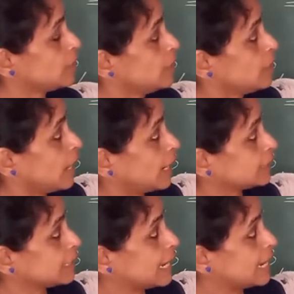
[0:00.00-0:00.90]

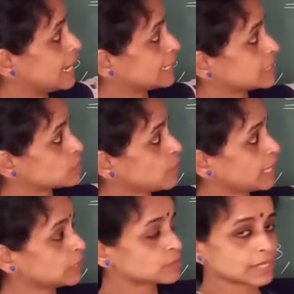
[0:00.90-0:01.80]
and the L and S
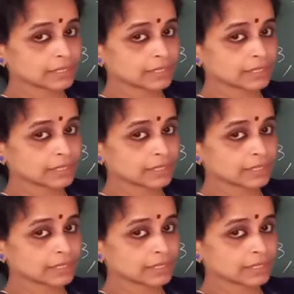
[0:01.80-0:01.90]
values